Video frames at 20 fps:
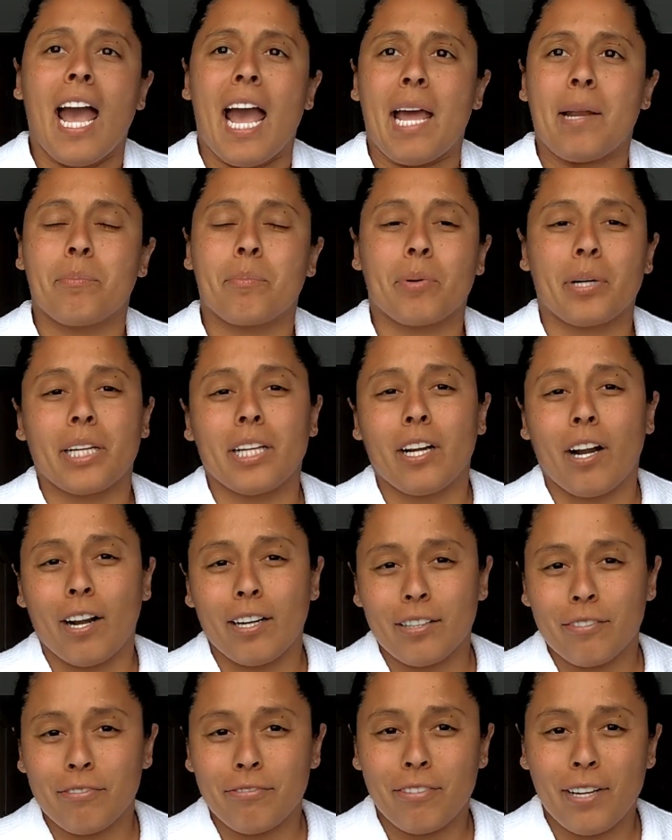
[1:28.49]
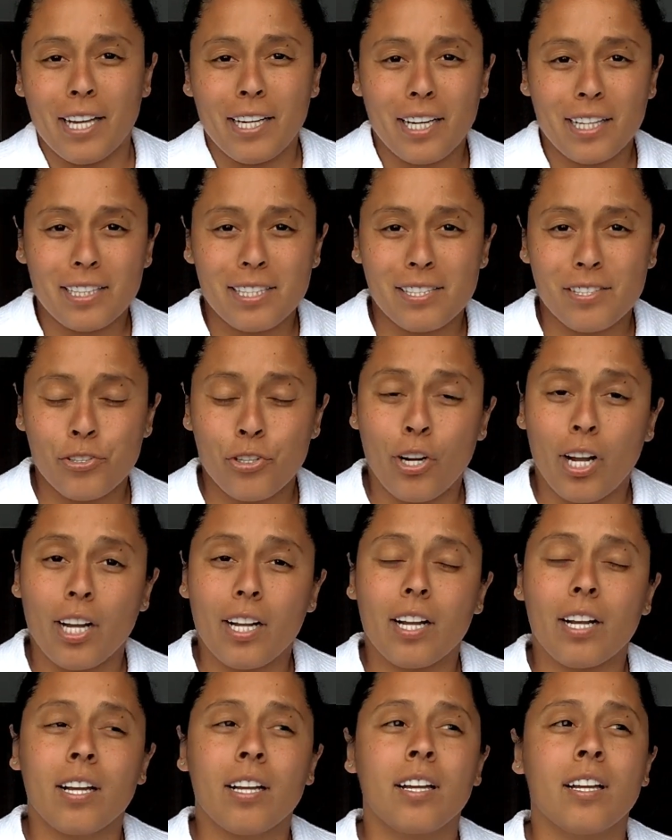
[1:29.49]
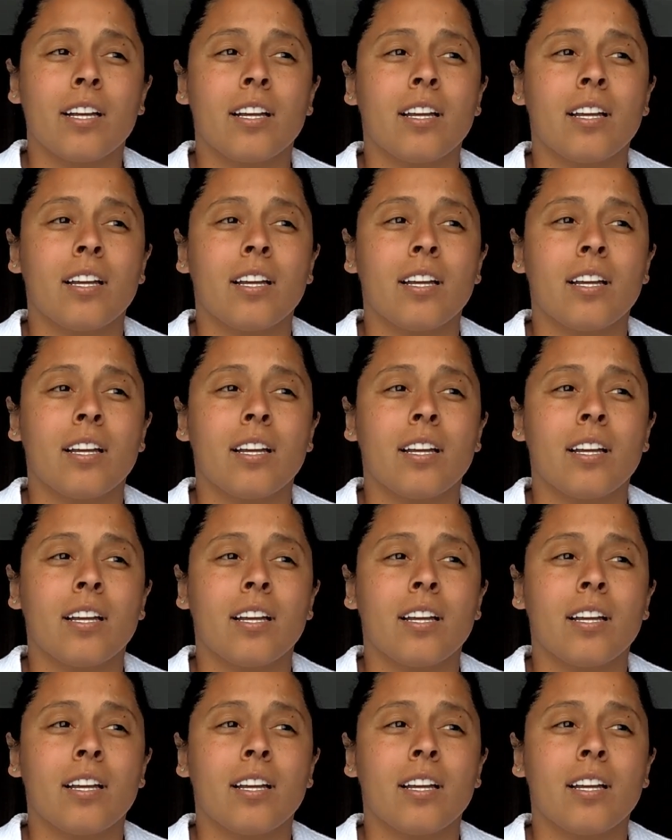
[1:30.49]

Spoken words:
and bring it on a FedEx truck